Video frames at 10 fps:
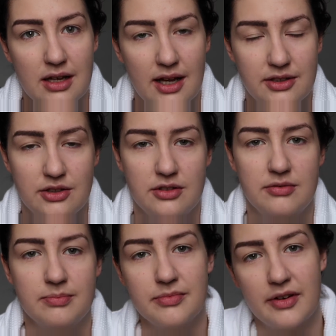and
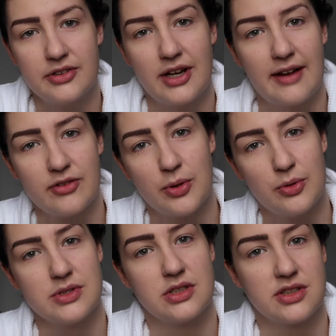I feel like everyone
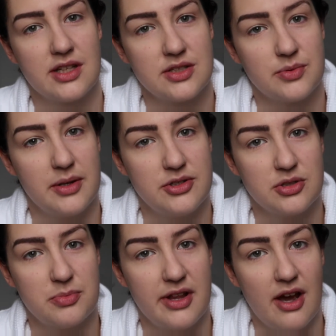always looks like this when they
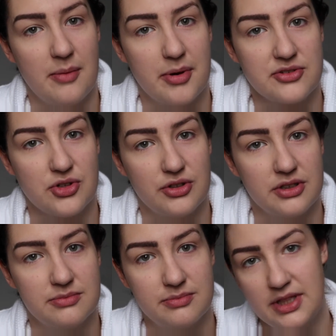just put their eyebrows
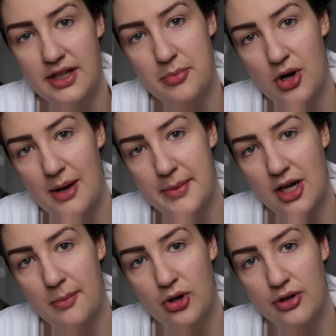on and then they put eye
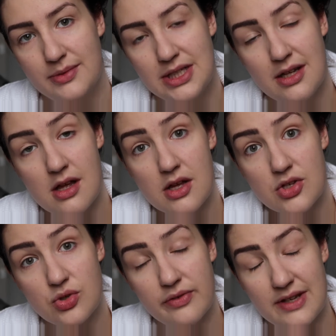makeup on.
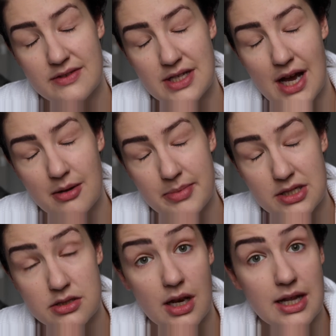Sort of evens it out a
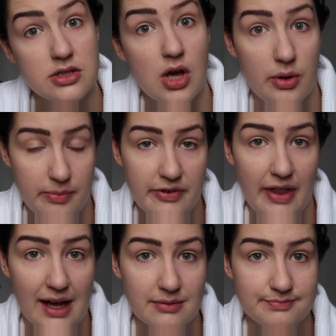bit, so let's hope for
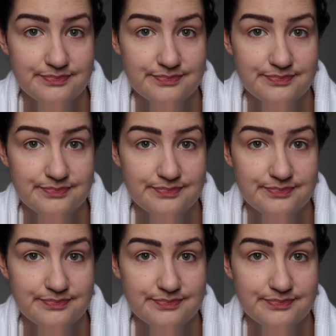that.